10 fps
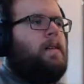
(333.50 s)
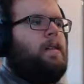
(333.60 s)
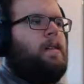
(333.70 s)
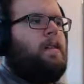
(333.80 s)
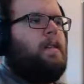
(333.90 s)

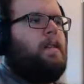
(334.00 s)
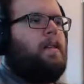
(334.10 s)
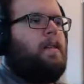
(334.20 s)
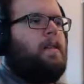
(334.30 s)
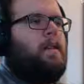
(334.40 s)

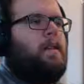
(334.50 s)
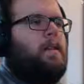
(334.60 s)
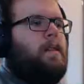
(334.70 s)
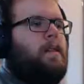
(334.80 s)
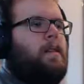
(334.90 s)

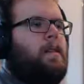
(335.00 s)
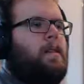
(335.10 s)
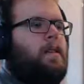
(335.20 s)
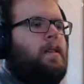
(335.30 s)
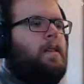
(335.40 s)

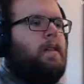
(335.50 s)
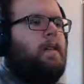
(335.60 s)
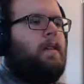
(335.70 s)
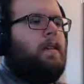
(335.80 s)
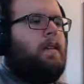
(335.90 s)

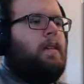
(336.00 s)
[no speech]